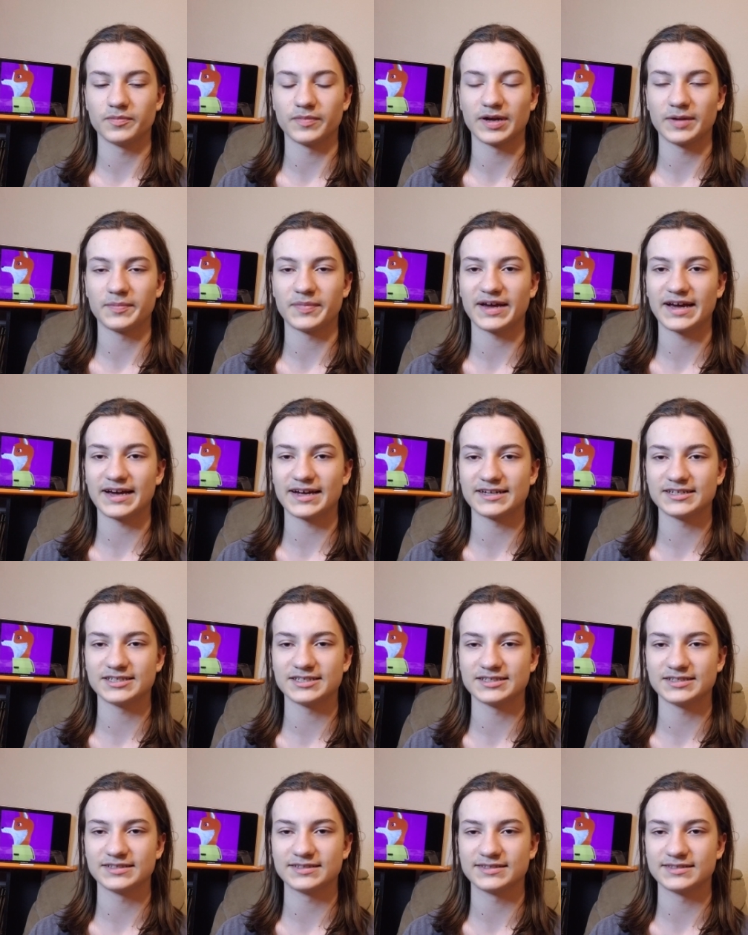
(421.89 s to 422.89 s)
my
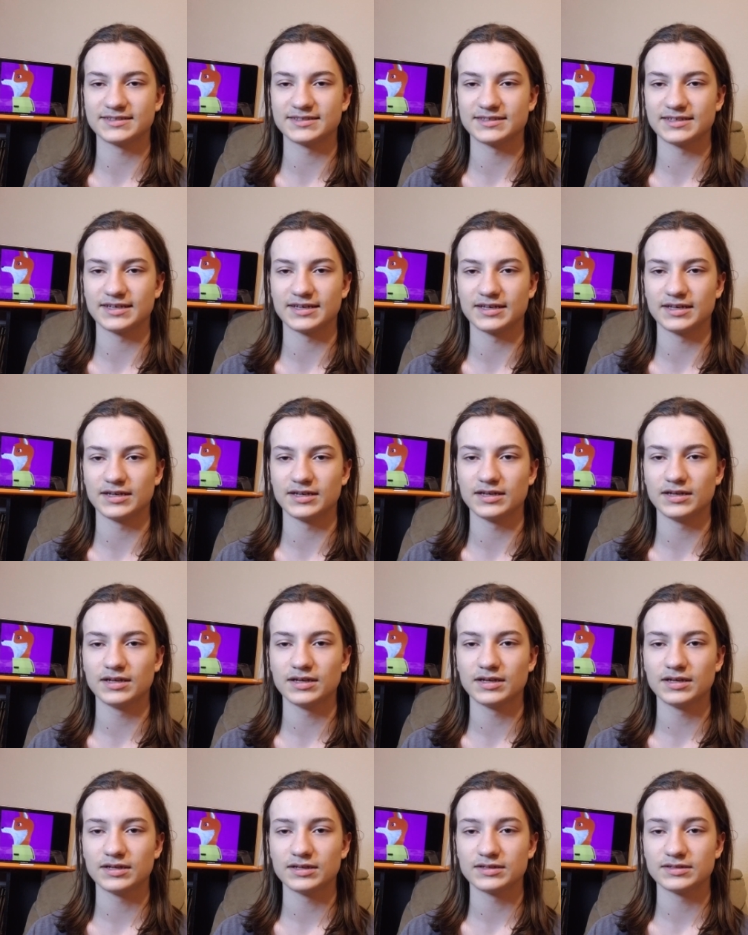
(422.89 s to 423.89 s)
passions and
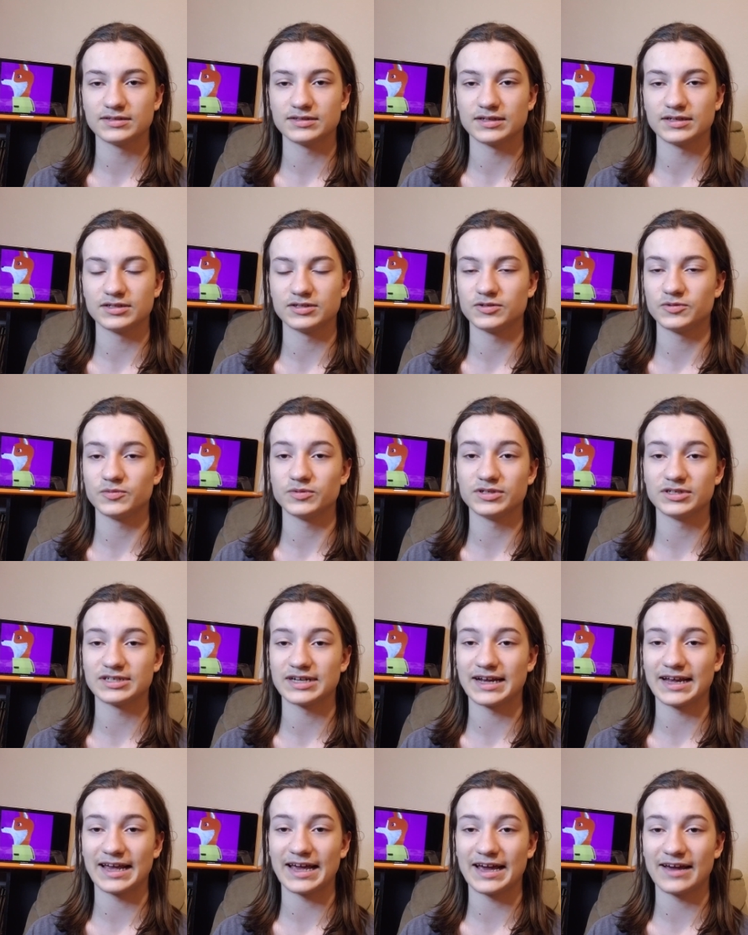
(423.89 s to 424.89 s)
such which
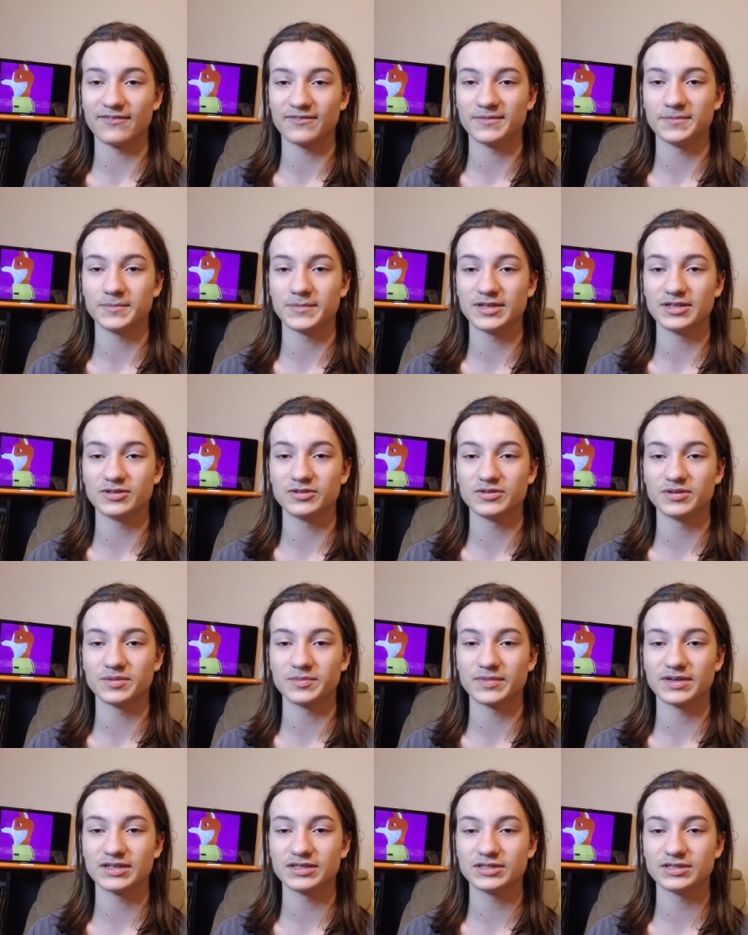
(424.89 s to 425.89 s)
I haven't been doing
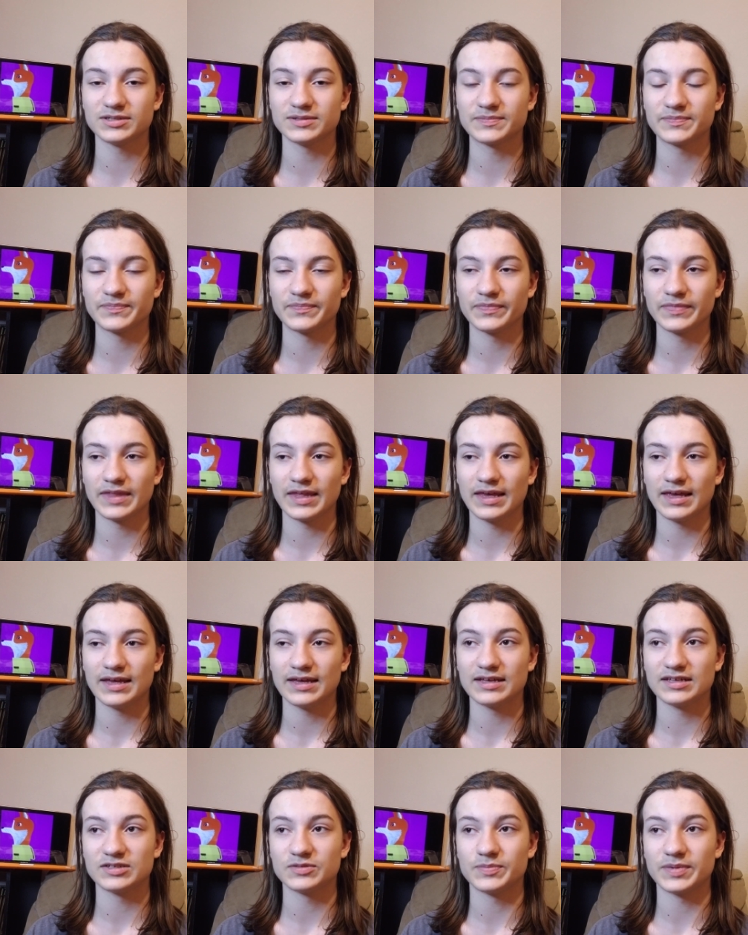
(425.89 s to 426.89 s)
much
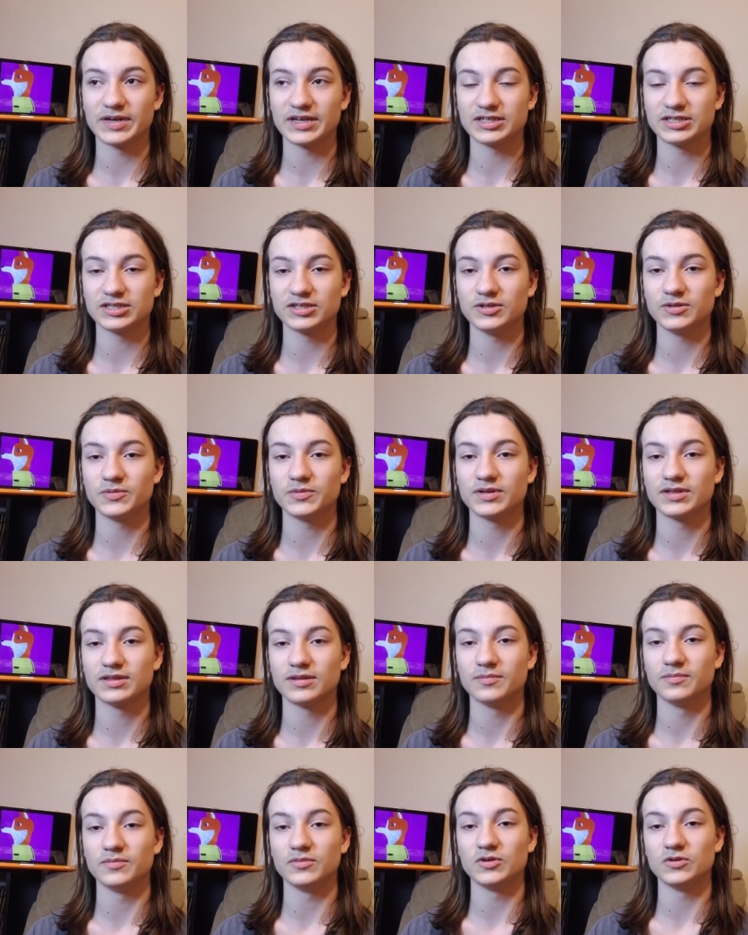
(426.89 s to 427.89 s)
especially with
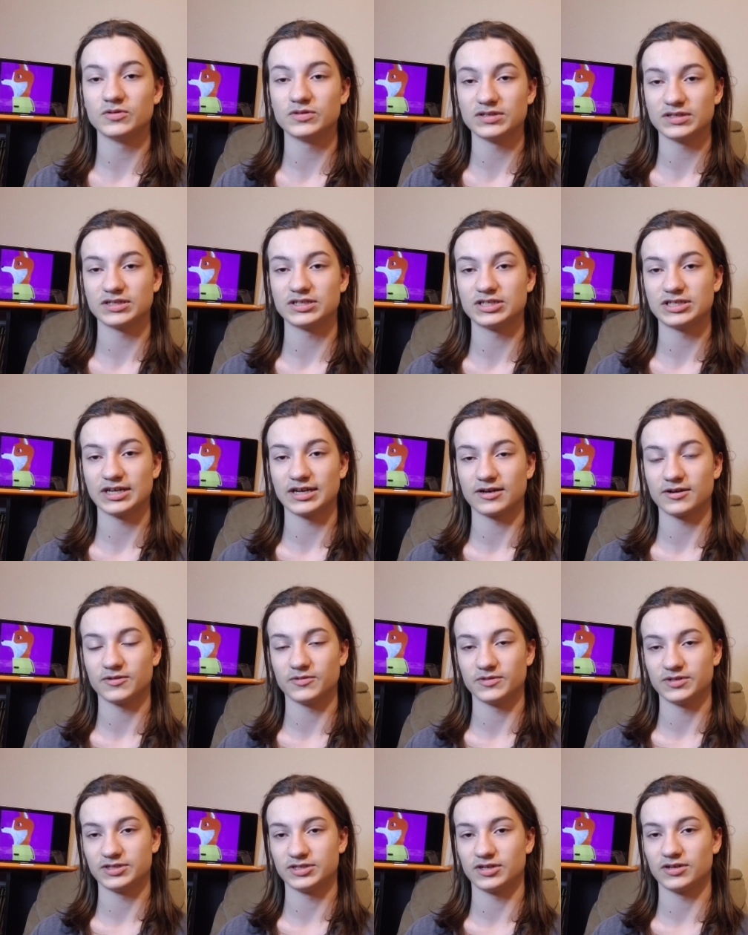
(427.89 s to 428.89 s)
the music channel
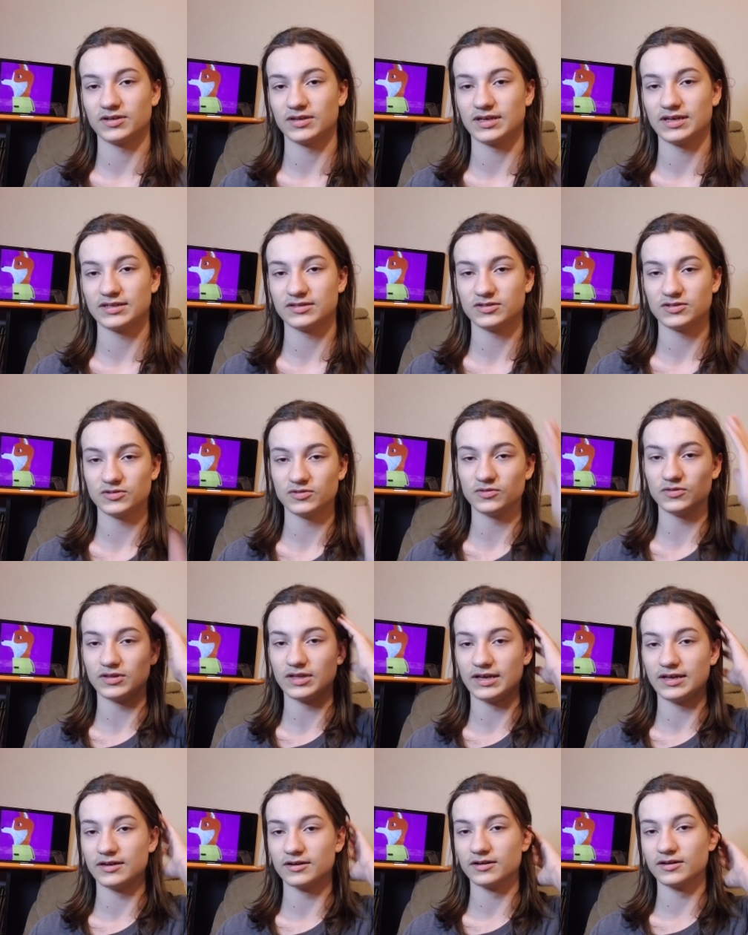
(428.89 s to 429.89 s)
which I'll get to
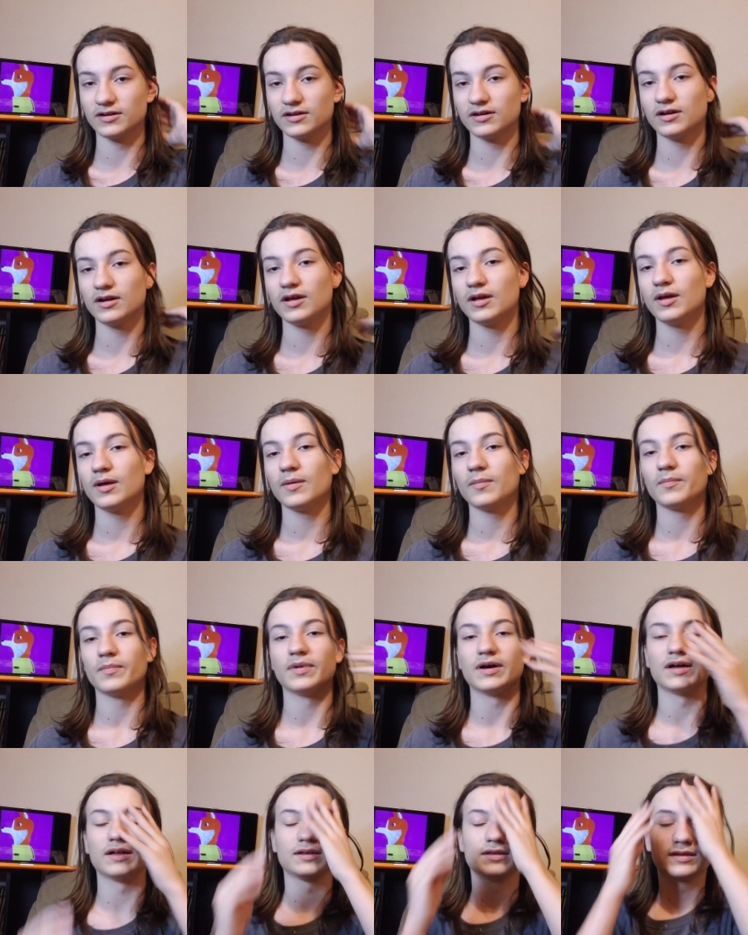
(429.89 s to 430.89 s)
later
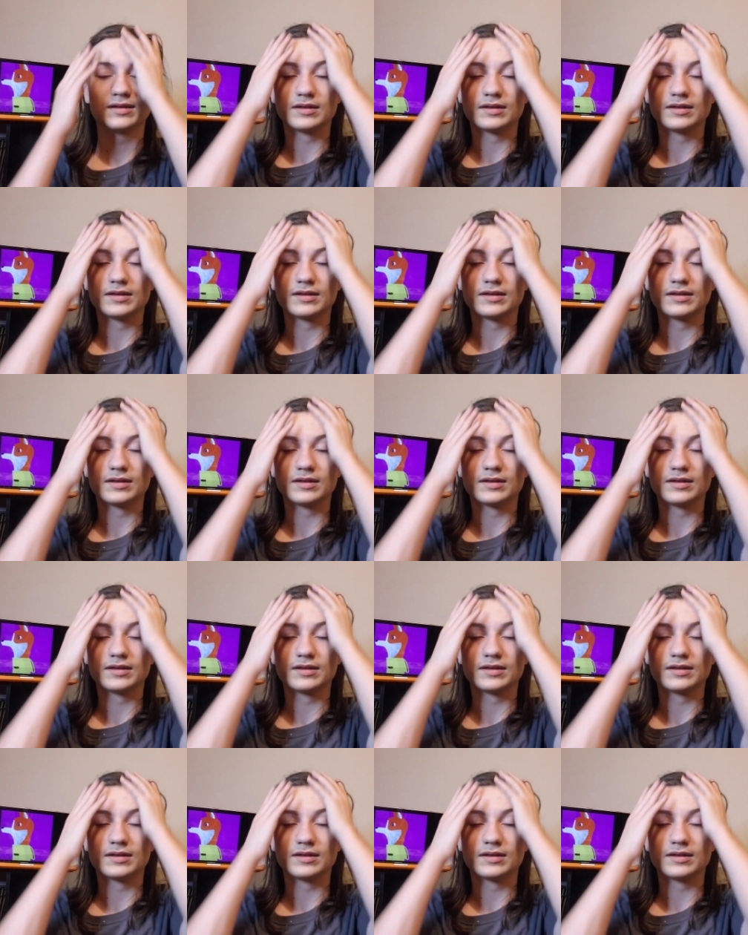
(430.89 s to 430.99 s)
but